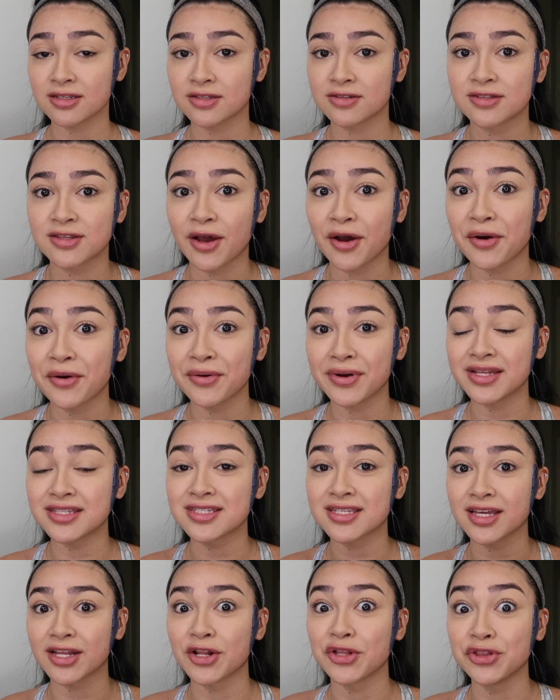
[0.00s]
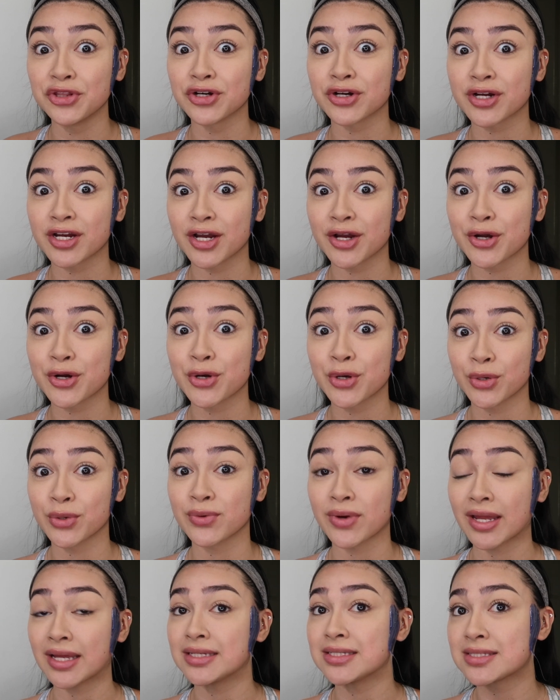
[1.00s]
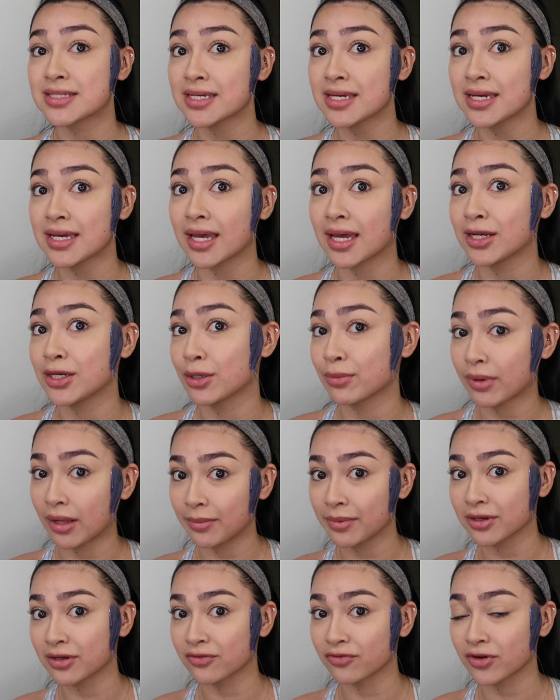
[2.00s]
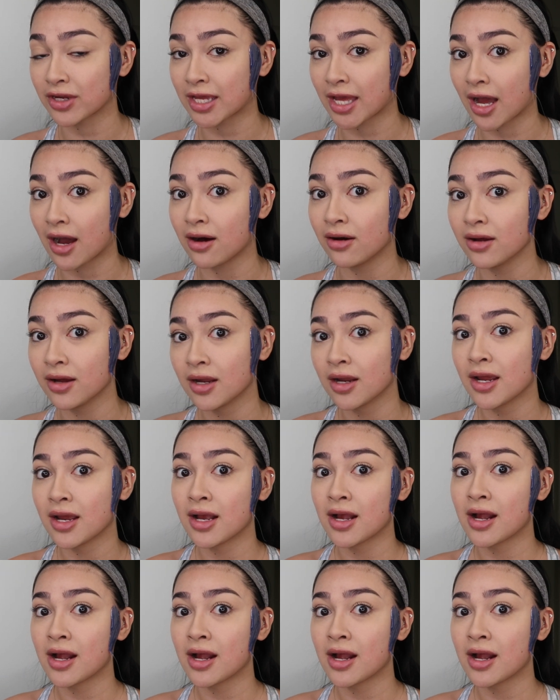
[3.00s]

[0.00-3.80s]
so it's gonna look crazy and you're probably gonna freak out.